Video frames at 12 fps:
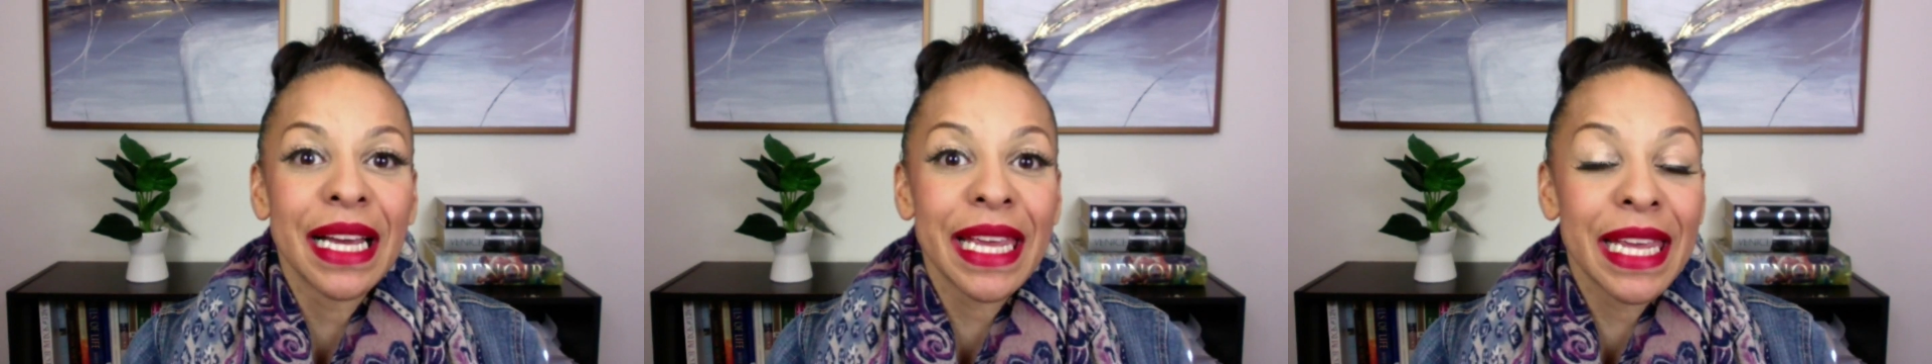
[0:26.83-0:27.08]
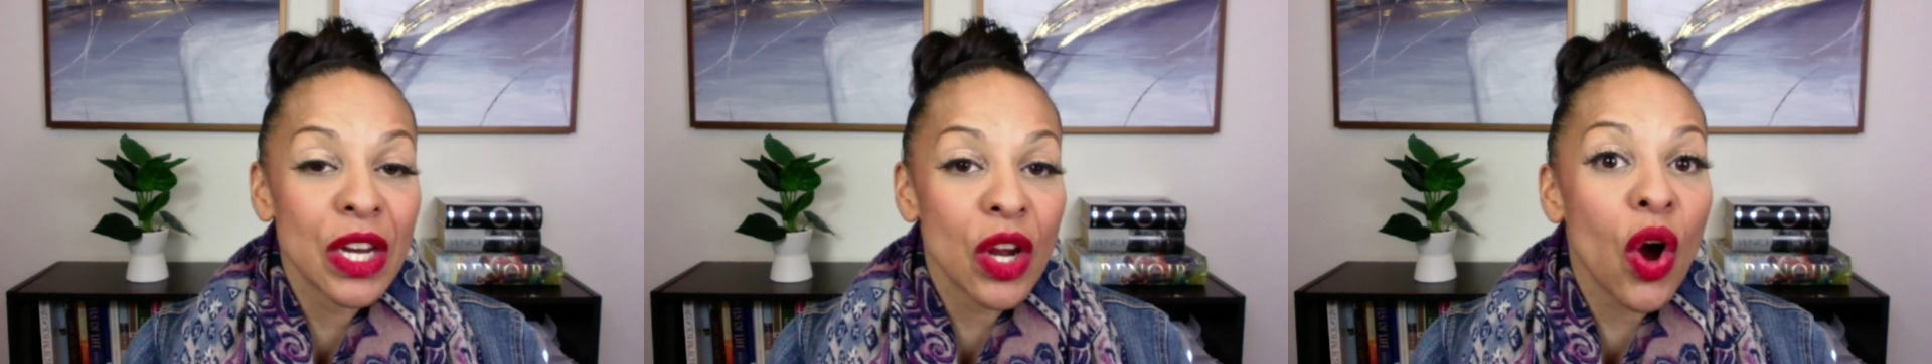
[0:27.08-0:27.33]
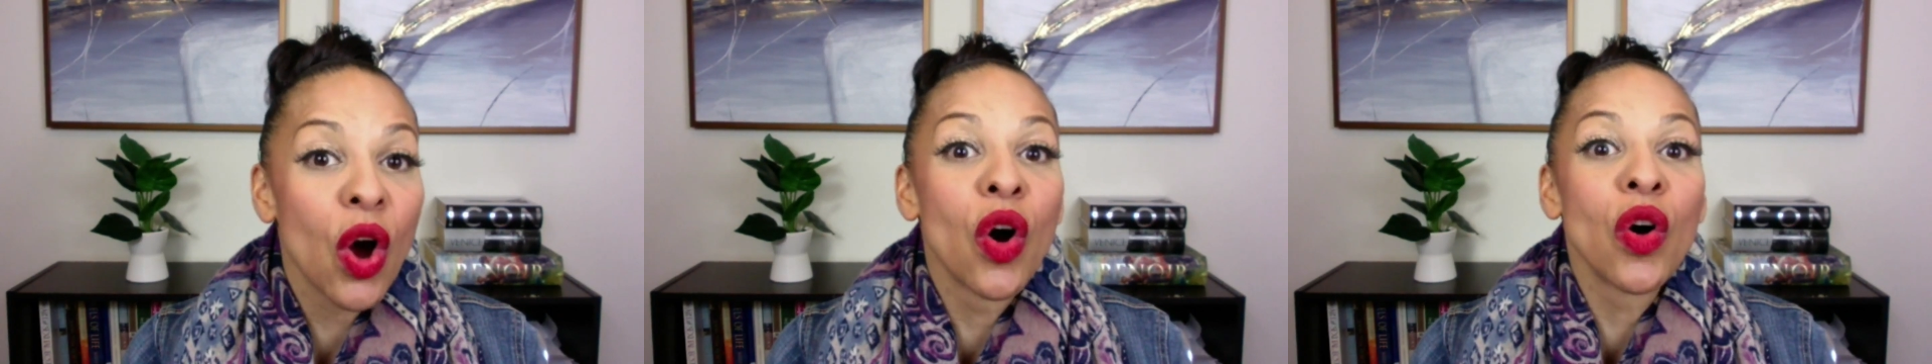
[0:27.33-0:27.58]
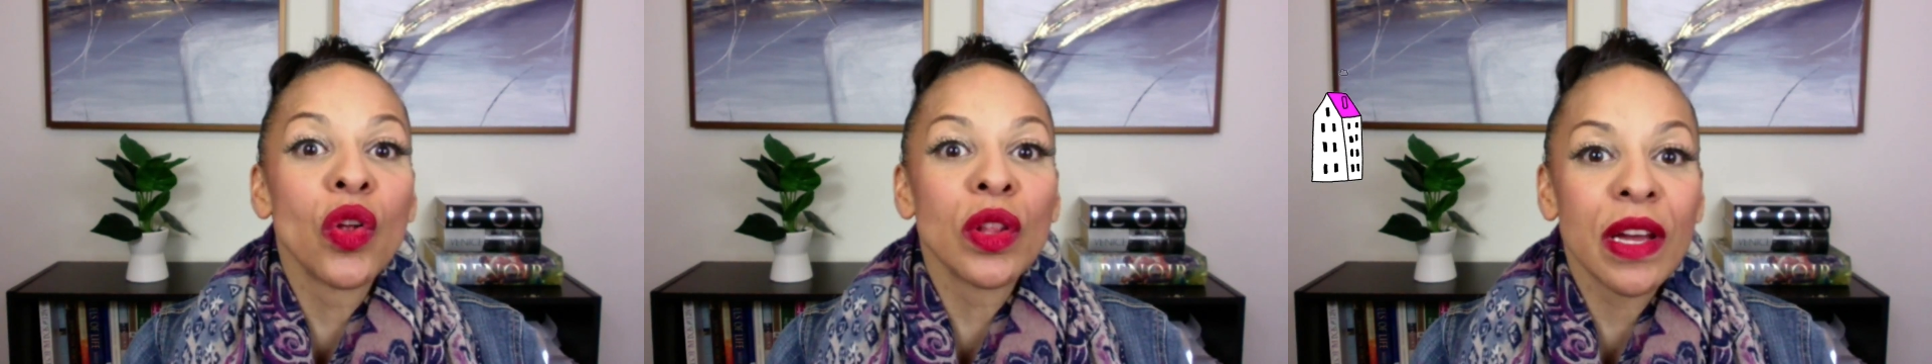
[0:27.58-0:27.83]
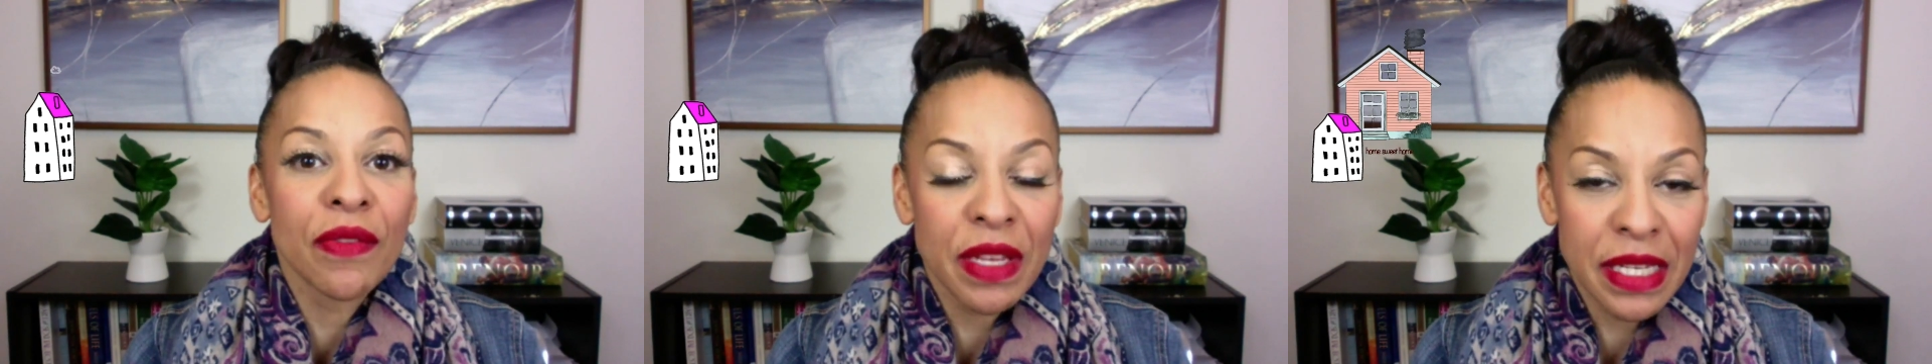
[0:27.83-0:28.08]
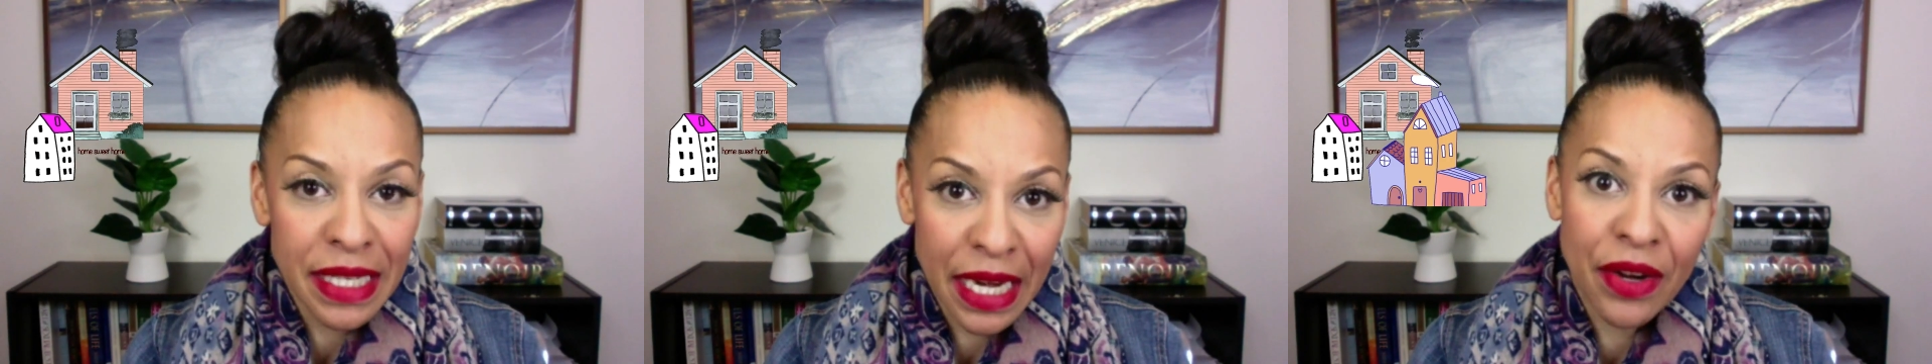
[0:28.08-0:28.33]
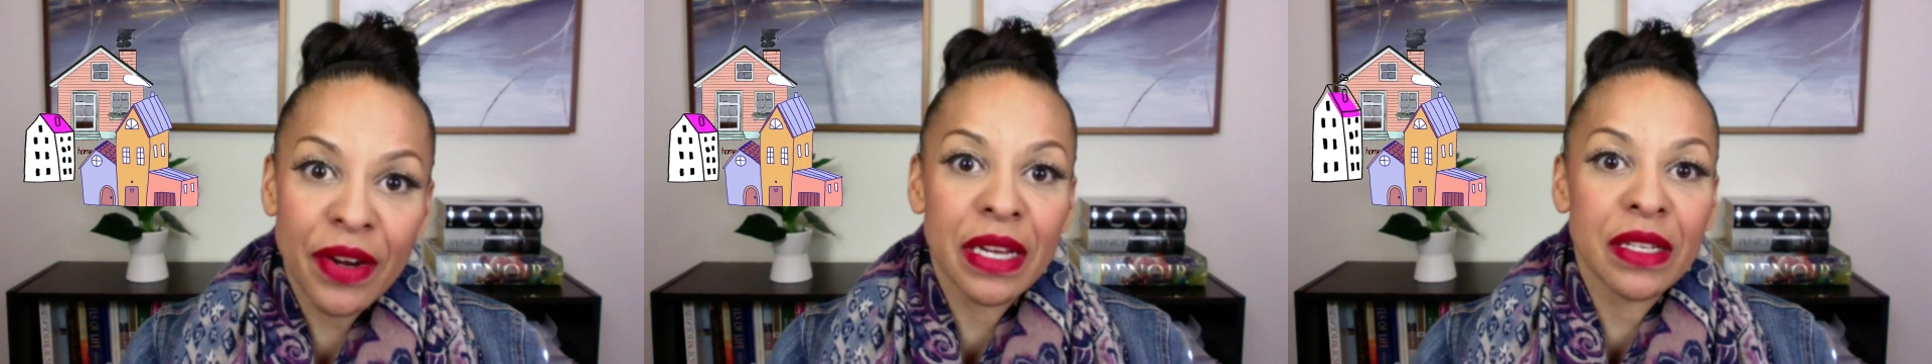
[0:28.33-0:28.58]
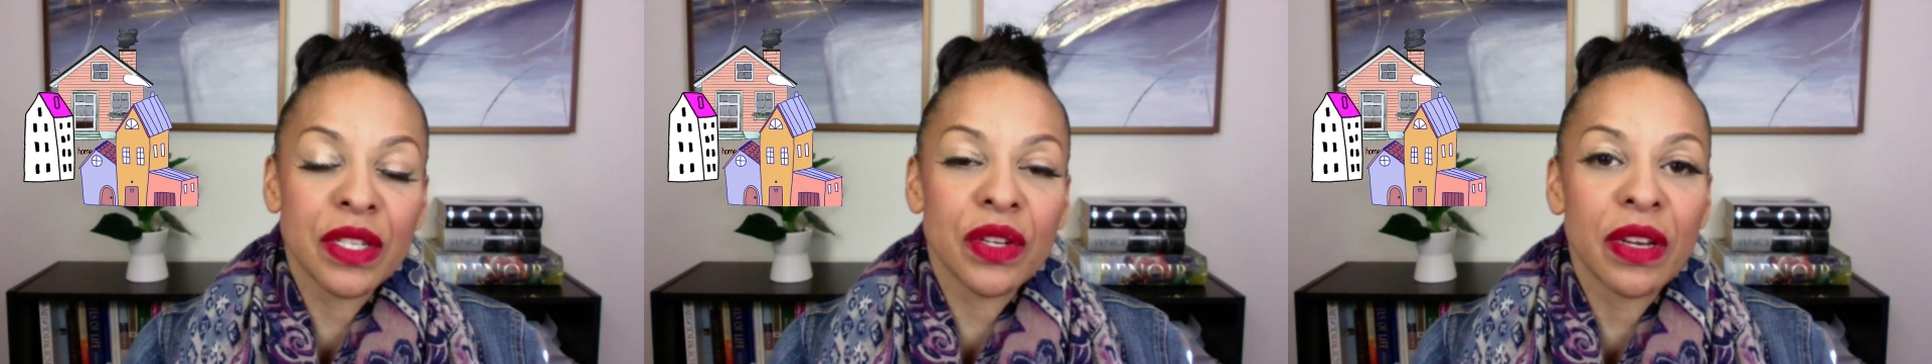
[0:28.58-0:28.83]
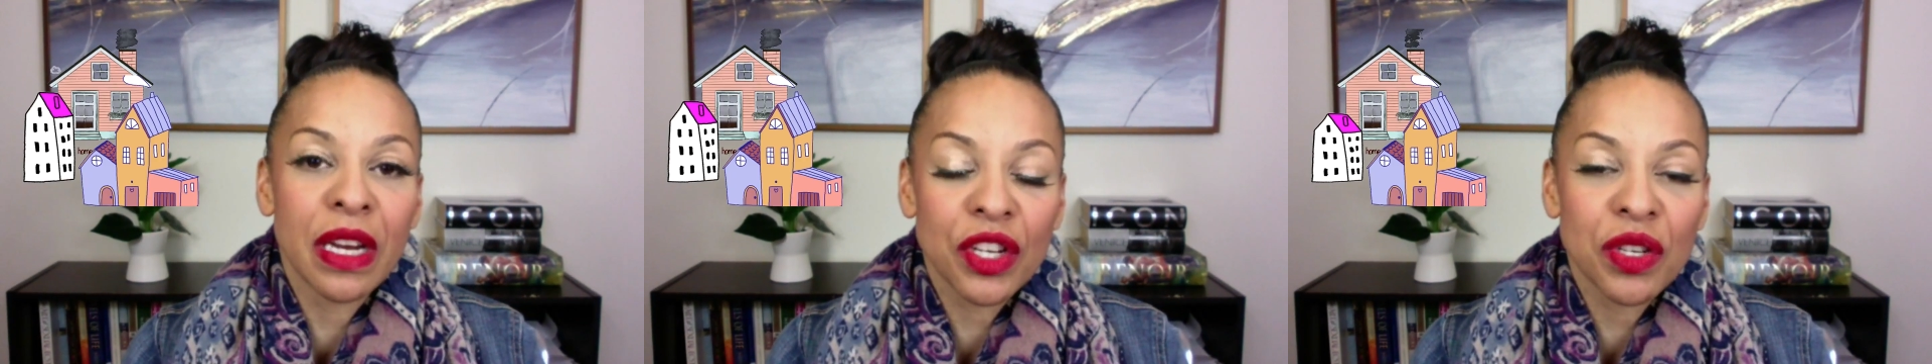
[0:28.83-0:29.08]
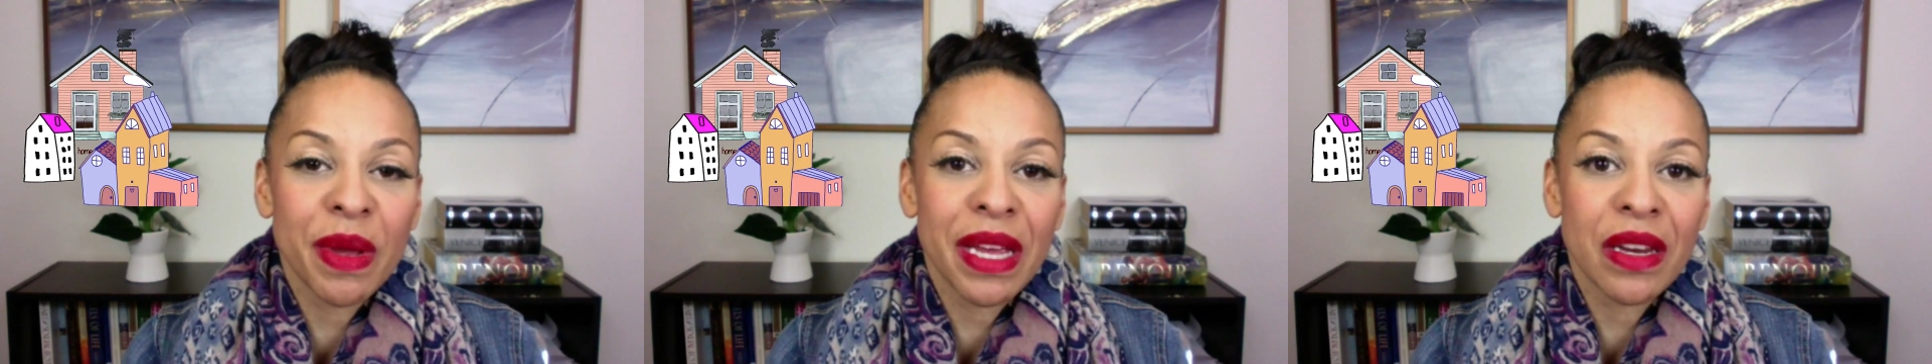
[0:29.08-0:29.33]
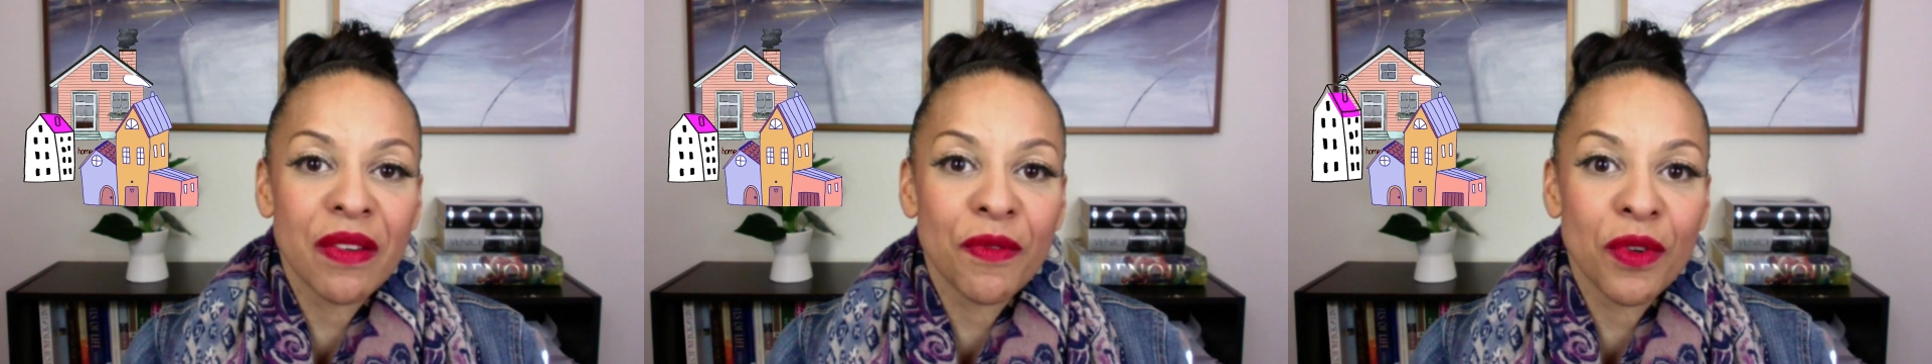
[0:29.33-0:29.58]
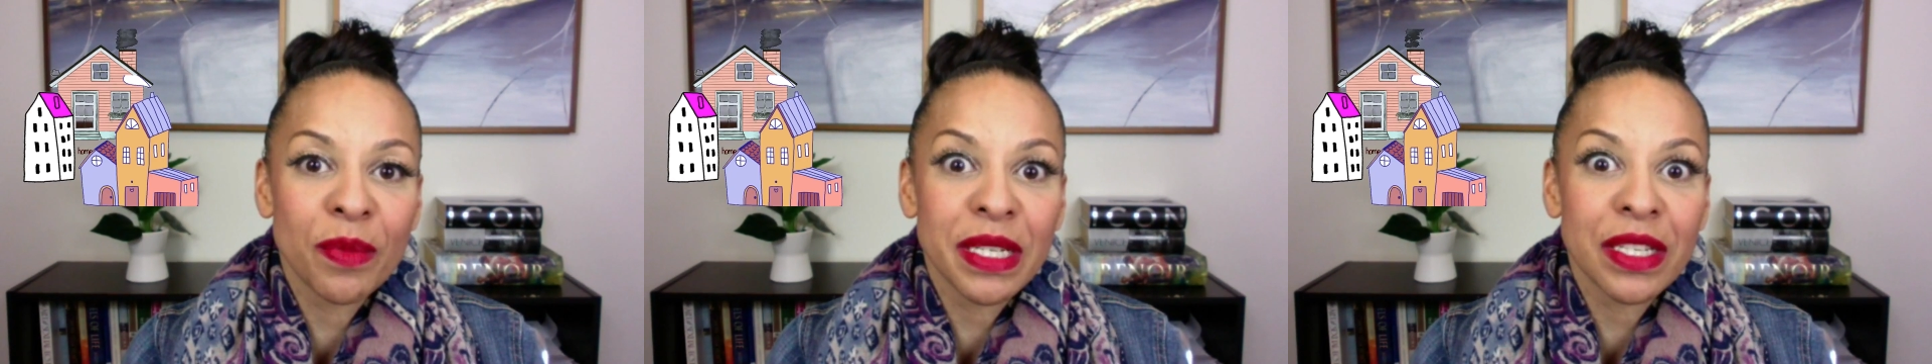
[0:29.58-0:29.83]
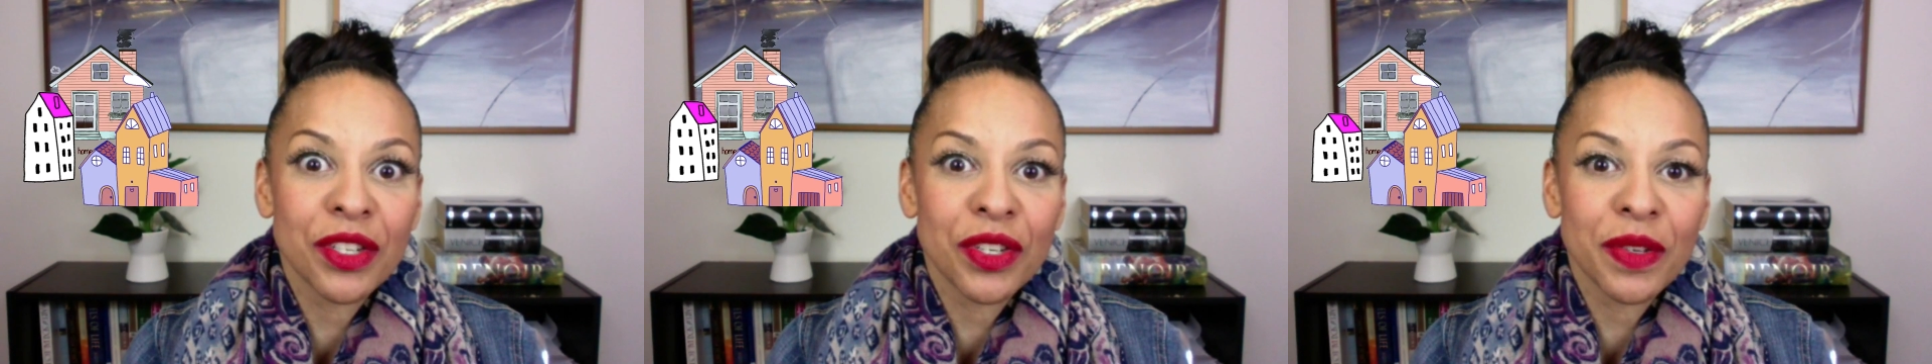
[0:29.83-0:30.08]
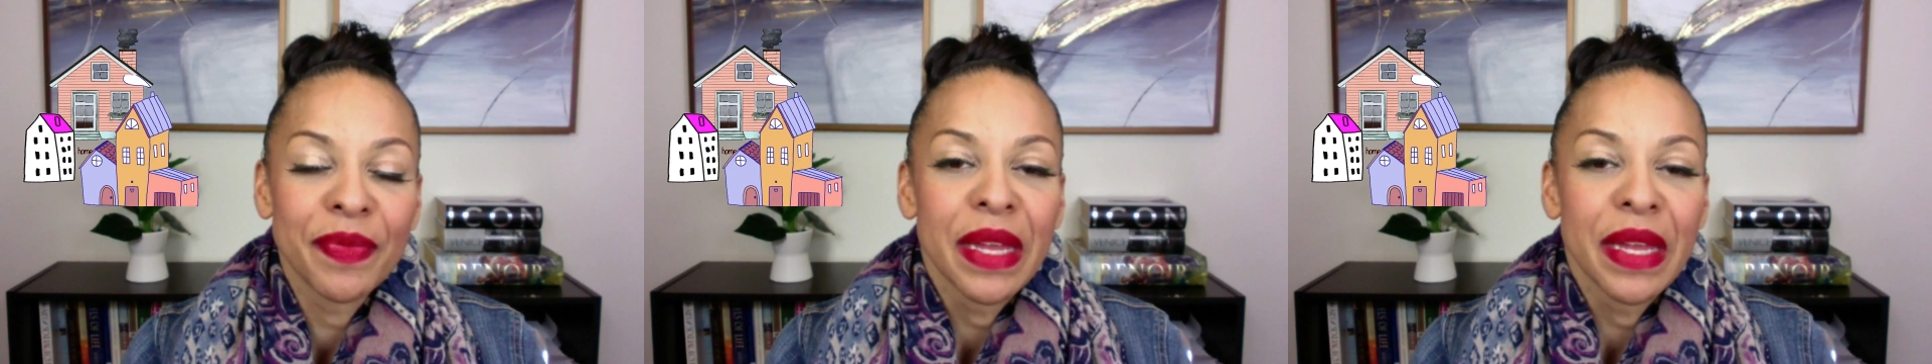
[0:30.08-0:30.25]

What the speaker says: in all of these areas, so you can actually make an informed decision.